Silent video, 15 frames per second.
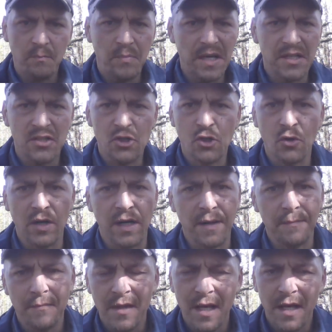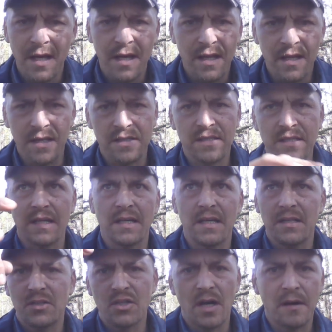Big scream. This thing,
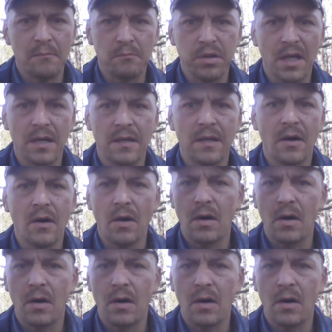it shot blood